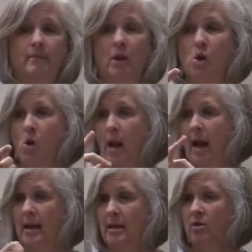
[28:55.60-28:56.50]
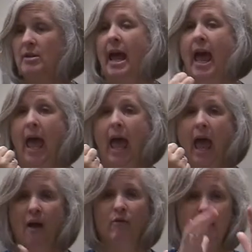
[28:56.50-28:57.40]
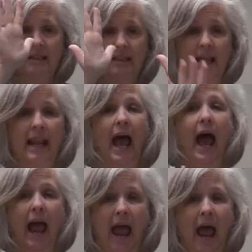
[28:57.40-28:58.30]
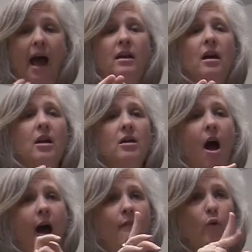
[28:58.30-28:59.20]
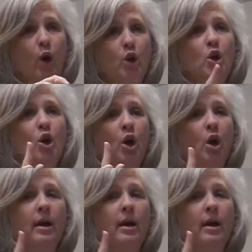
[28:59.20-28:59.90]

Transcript: I had a convert down the aisle and baptized. To God be the glory.